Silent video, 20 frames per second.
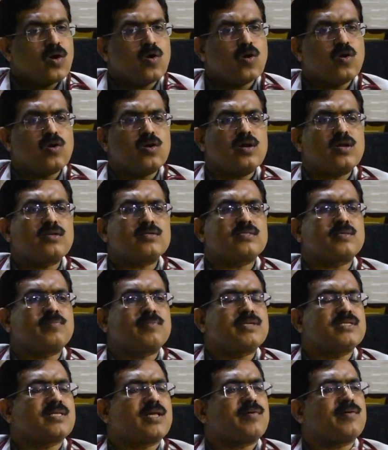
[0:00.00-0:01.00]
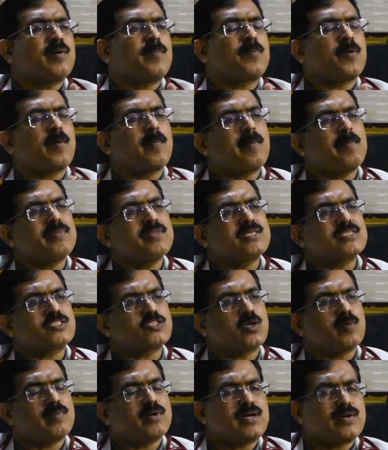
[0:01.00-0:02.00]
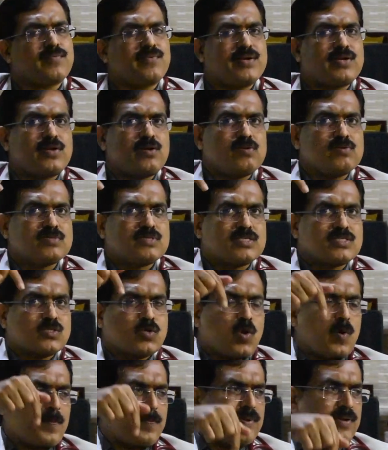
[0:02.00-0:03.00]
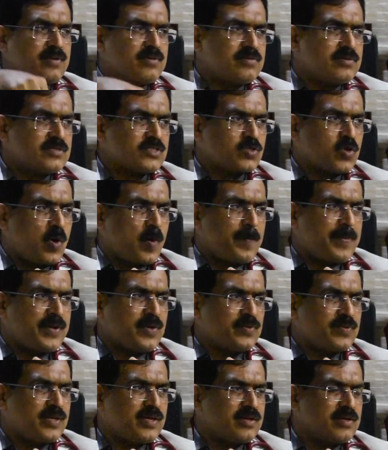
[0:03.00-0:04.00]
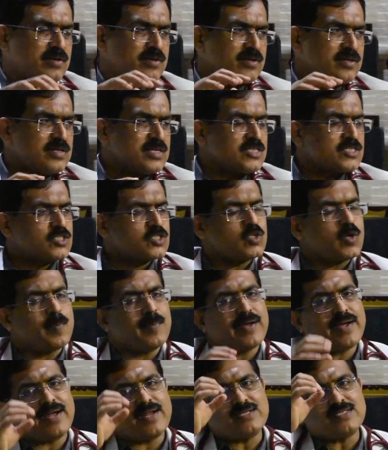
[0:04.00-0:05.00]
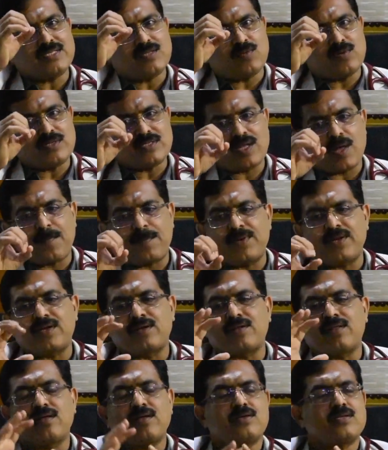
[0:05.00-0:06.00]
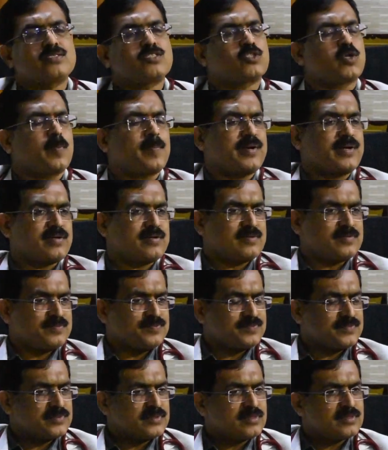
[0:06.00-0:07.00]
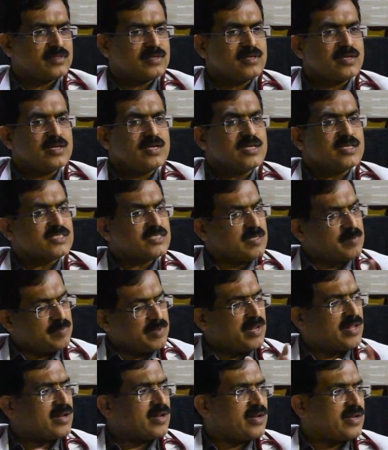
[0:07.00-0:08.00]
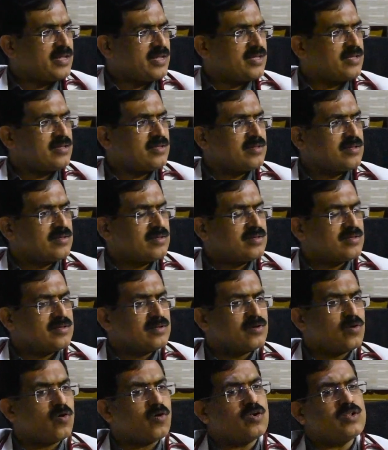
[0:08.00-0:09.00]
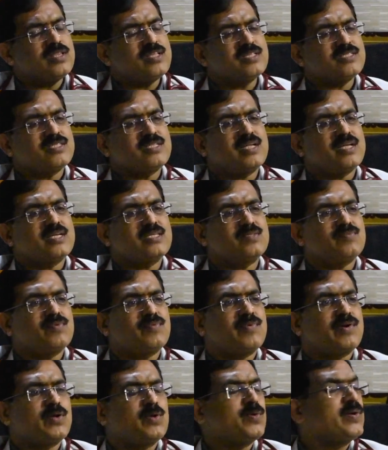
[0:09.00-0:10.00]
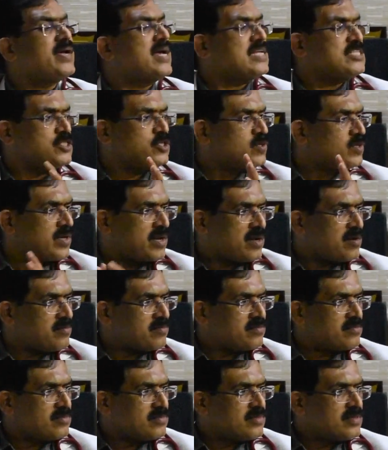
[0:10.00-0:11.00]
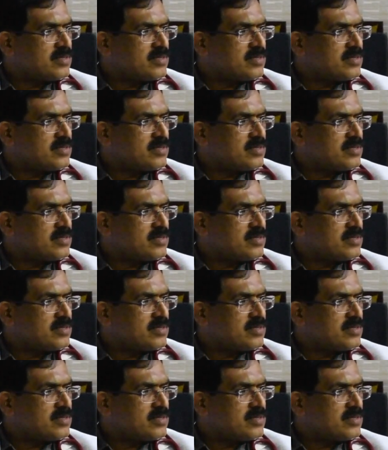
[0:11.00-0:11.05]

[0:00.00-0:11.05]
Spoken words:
Or somebody is having a problem in the stomach, we introduce a scope into the stomach and see what is happening in the stomach. Similarly, all these days we were doing angiogram